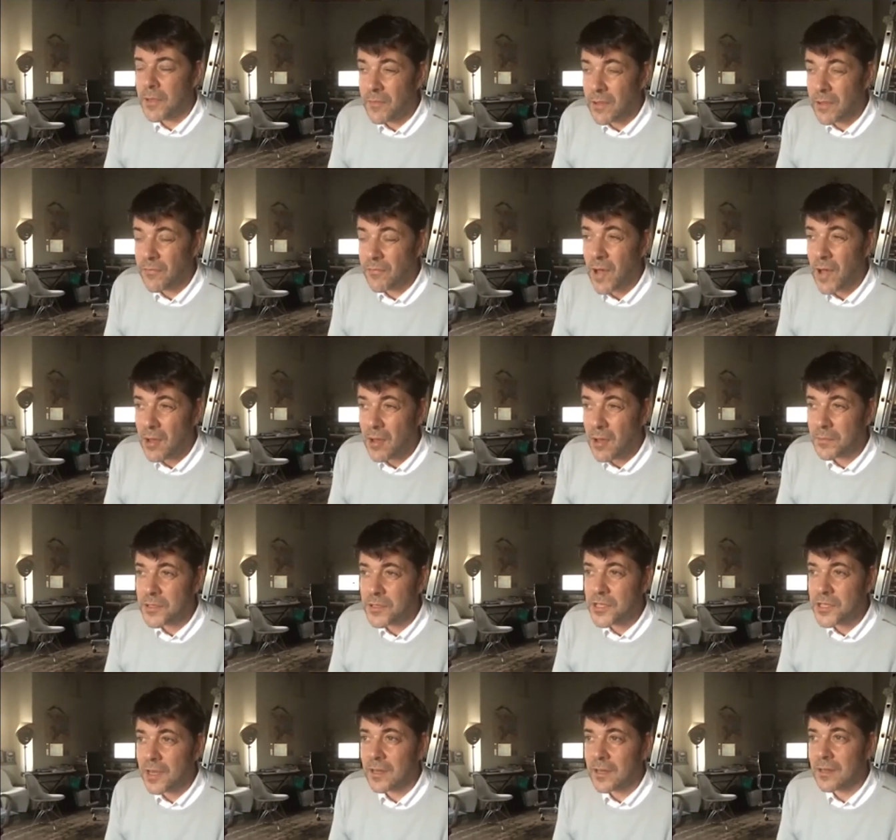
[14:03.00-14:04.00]
we, we
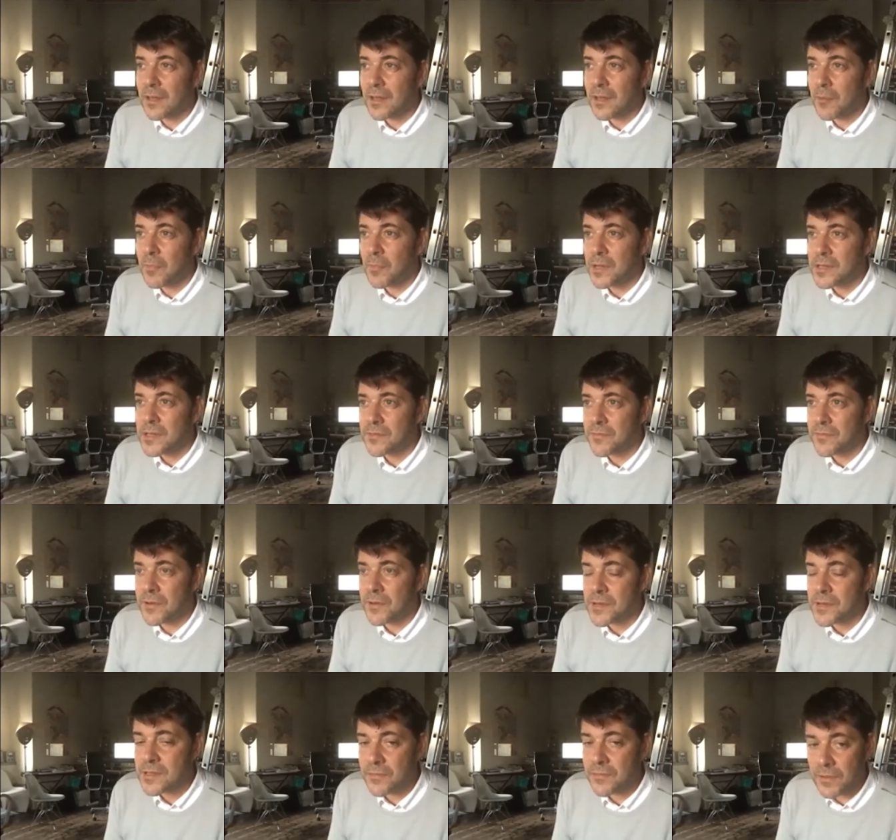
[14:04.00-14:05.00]
found Jaeden
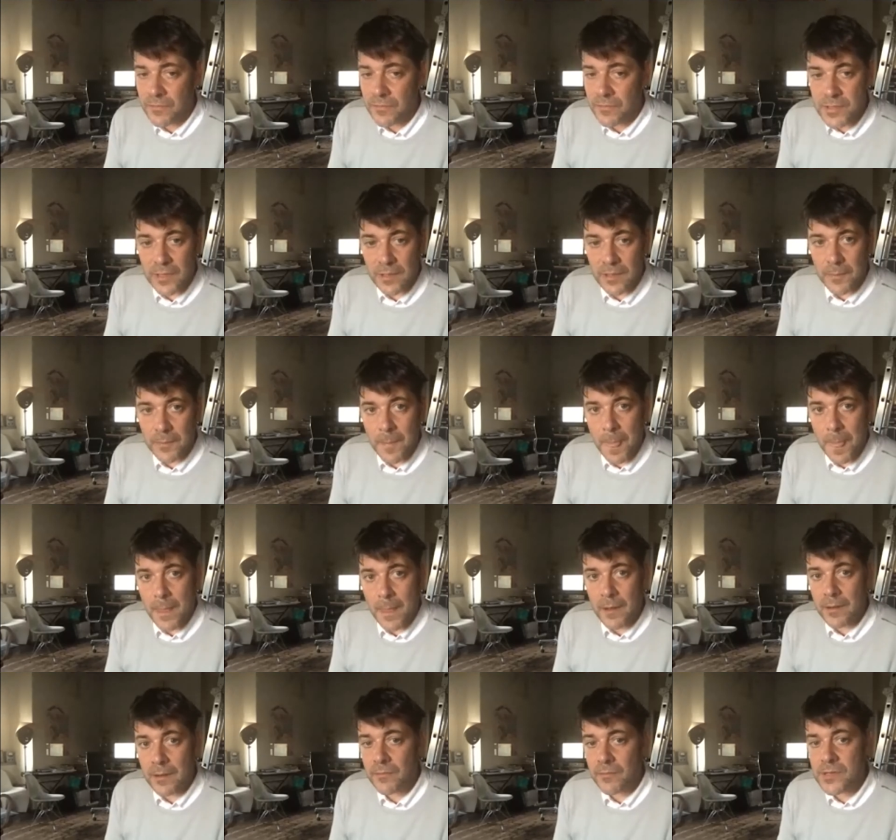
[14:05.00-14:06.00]
amongst first 50
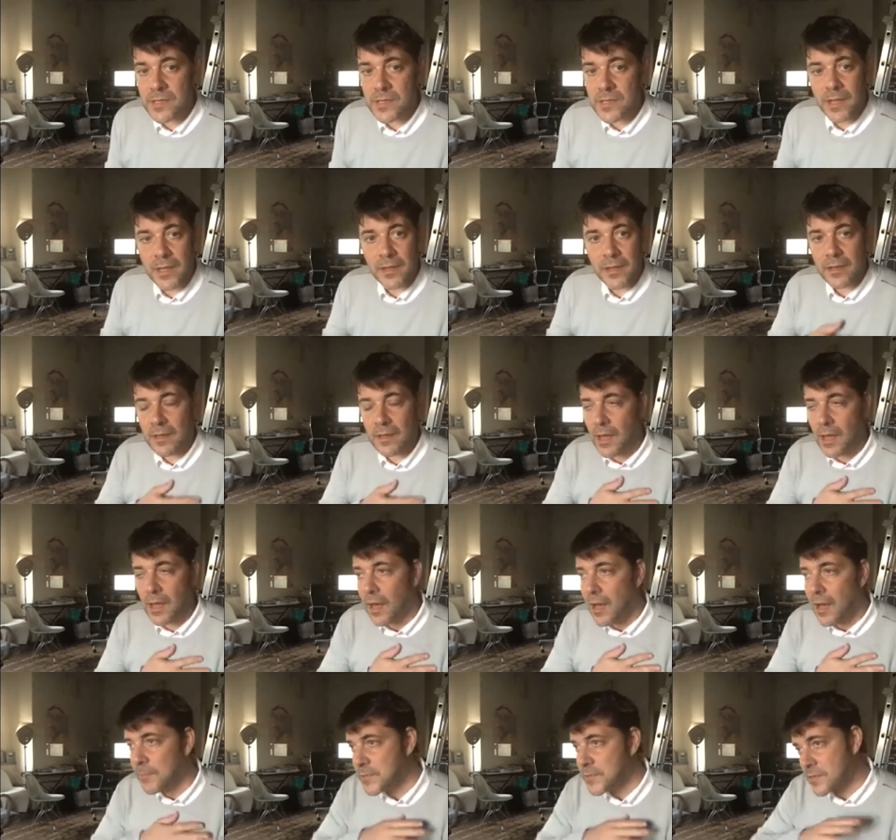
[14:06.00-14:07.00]
mm-hmm. and it was like
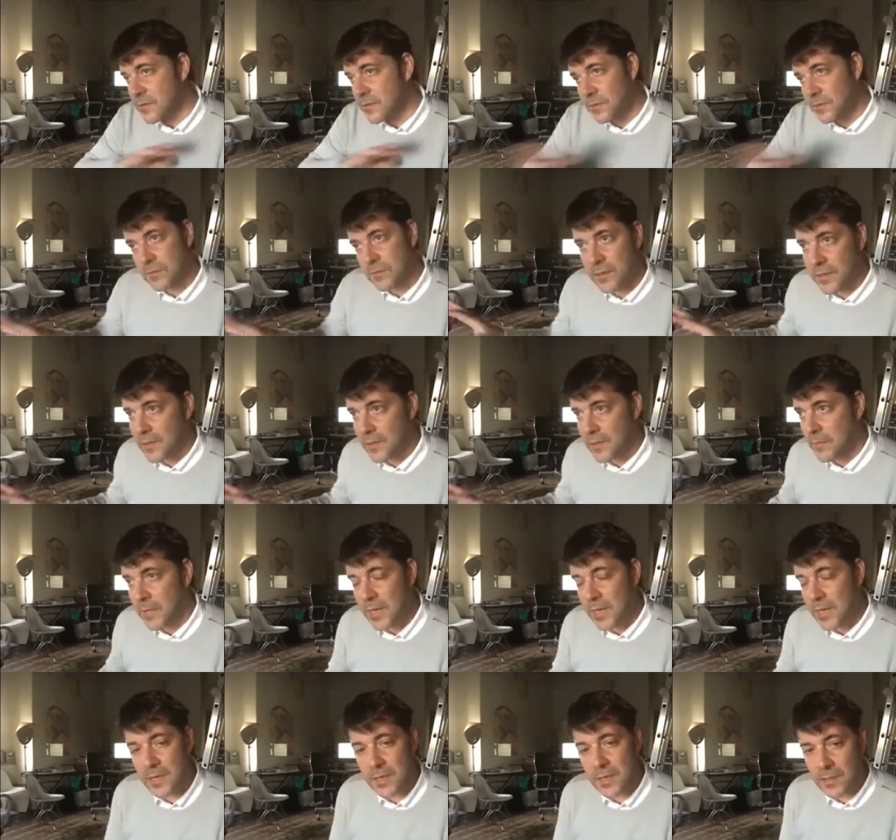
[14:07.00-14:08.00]

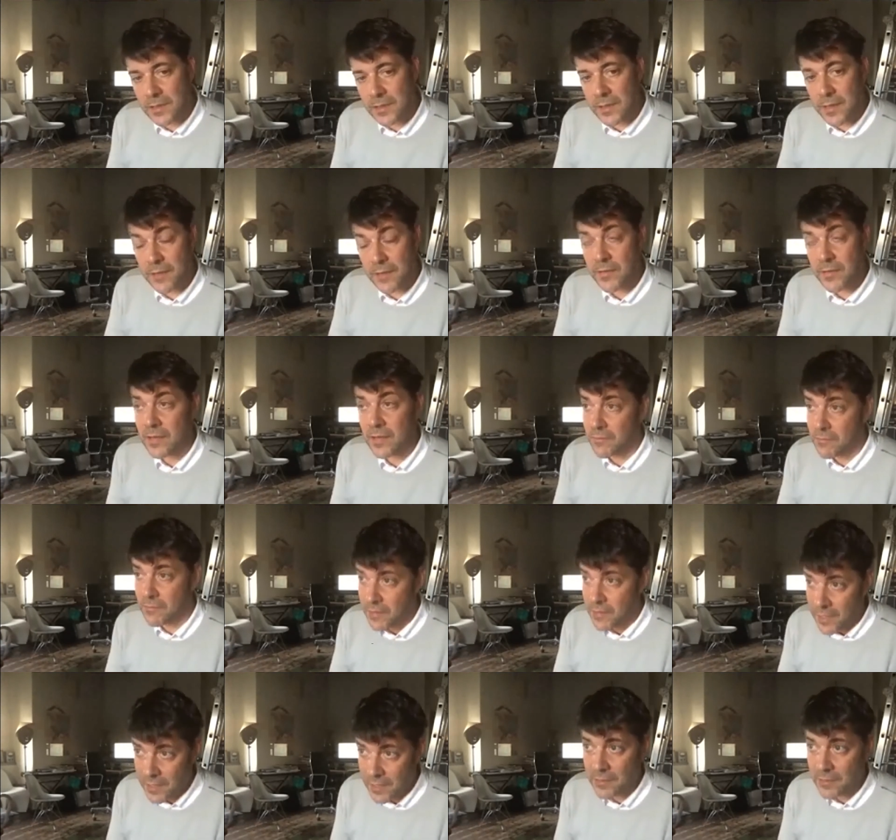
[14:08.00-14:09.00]
absolutely immediately. And we
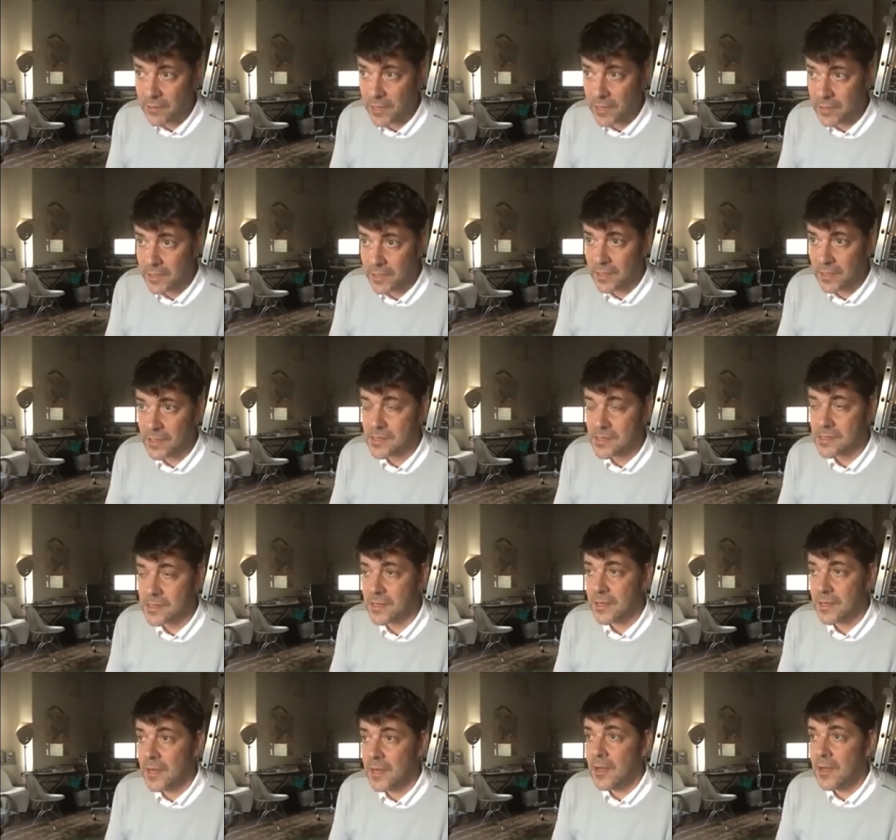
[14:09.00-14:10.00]
had really great
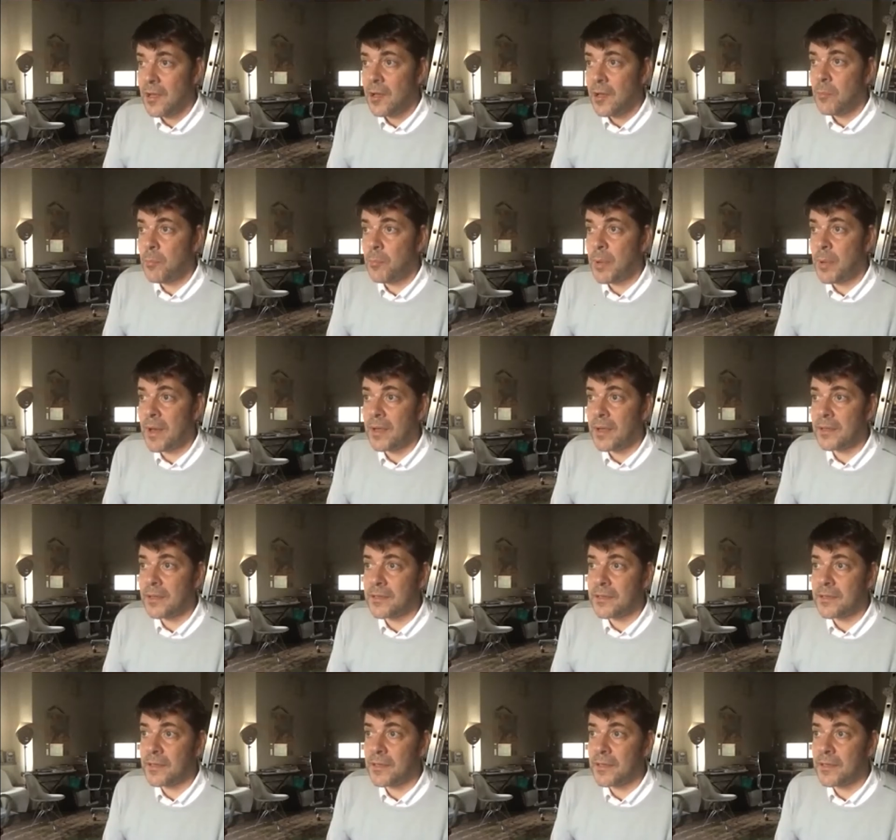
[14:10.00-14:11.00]
kids,
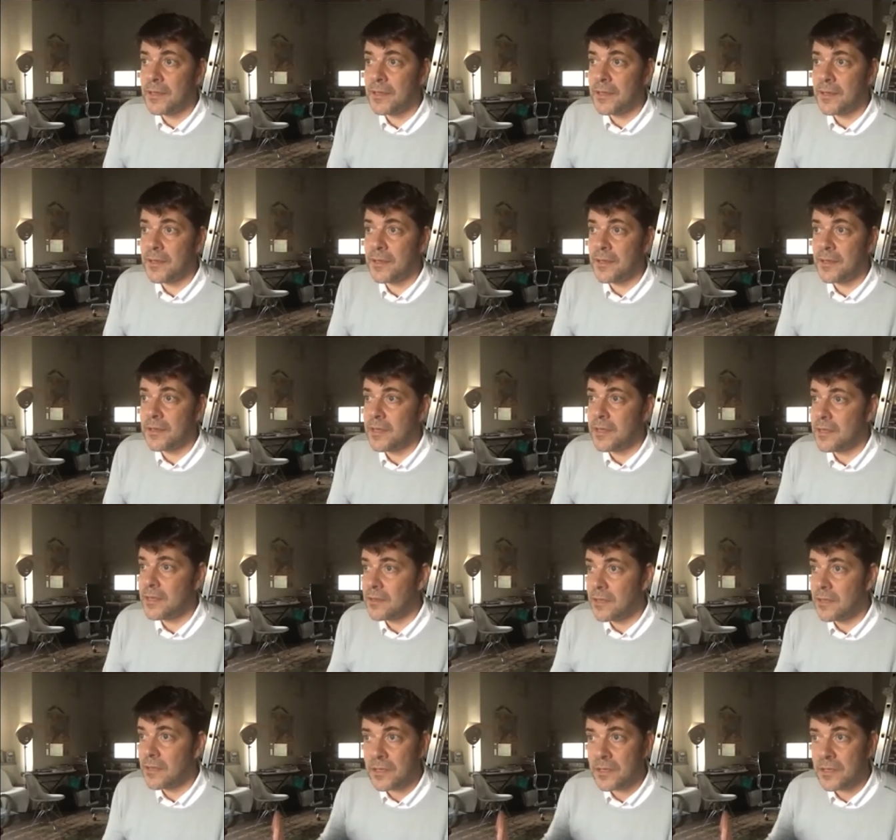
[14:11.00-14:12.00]
but uh,
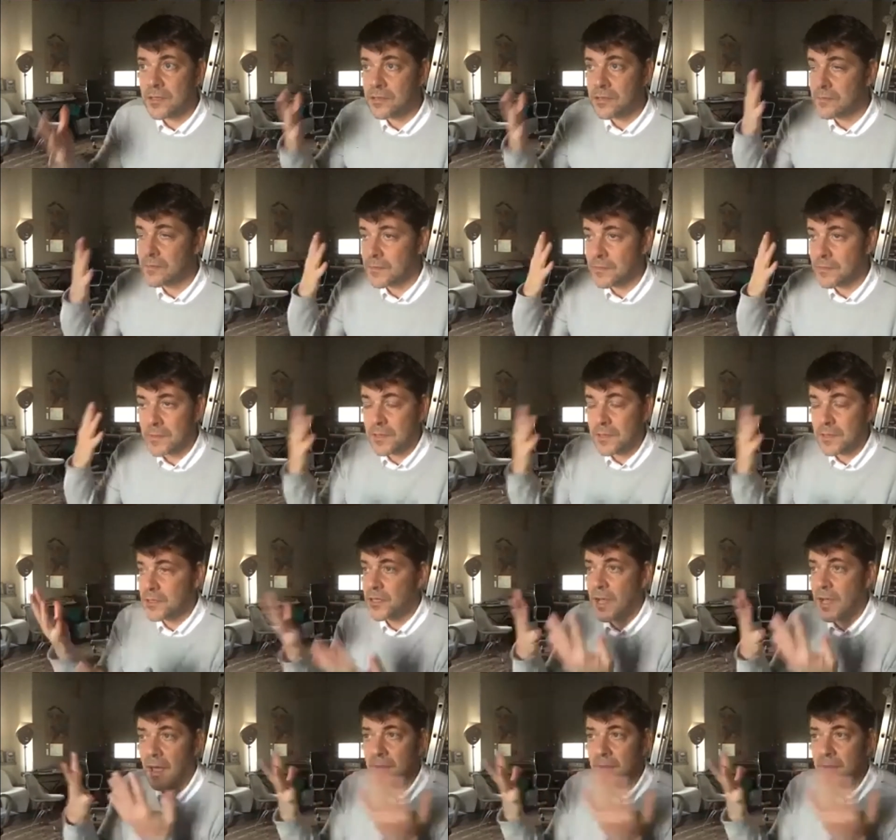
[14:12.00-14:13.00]
he he sh-
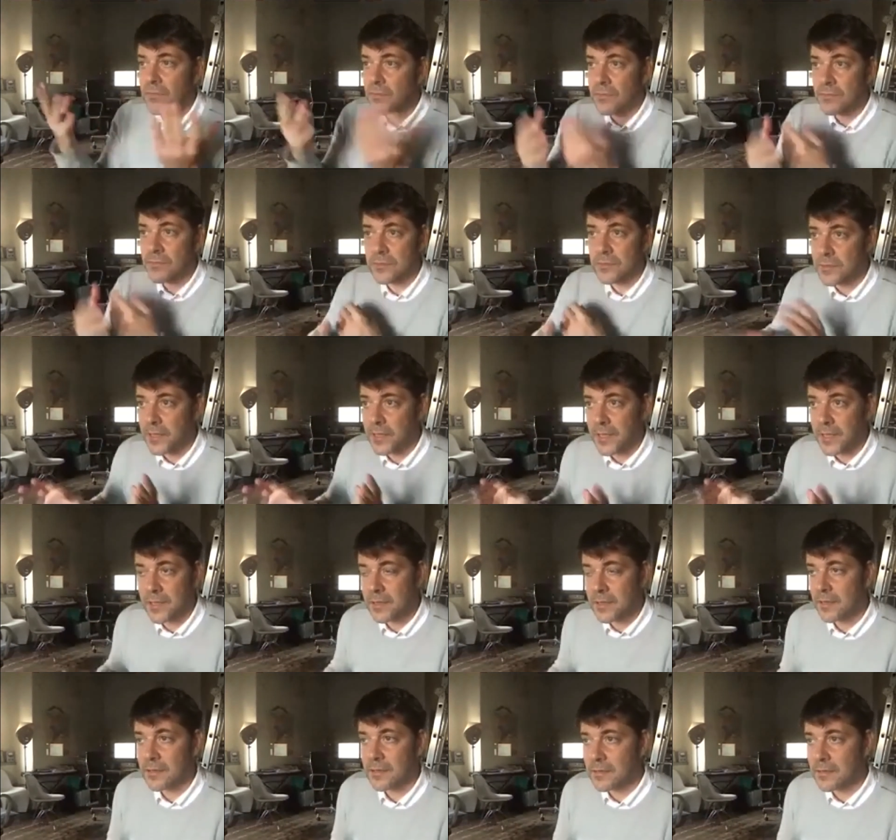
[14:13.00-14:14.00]
he shined through
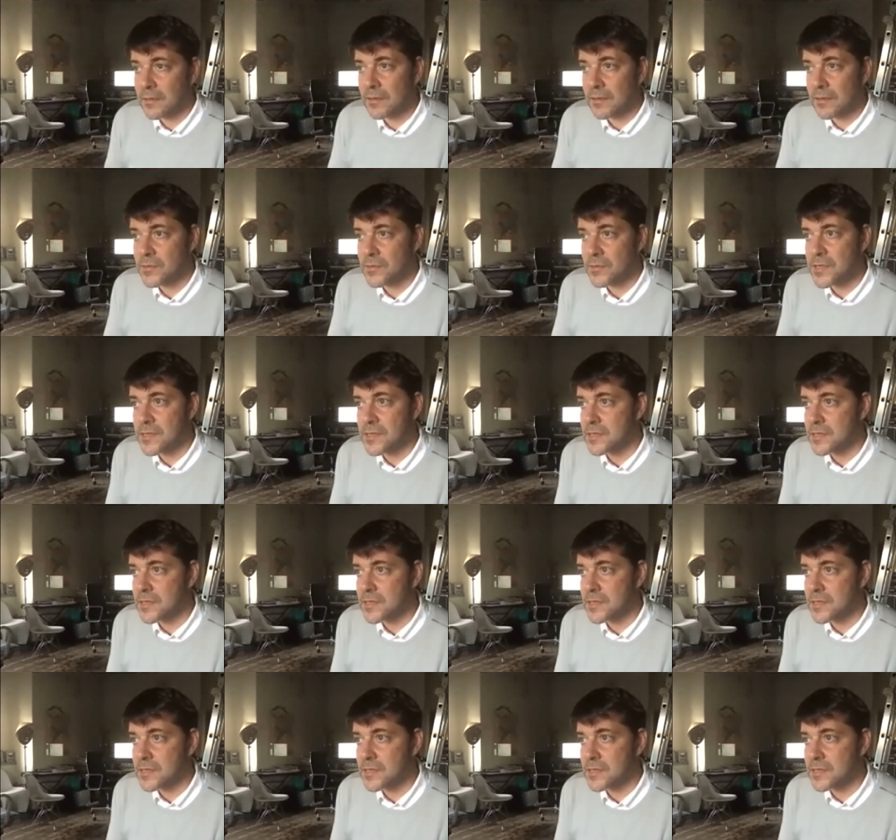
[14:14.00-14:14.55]
like it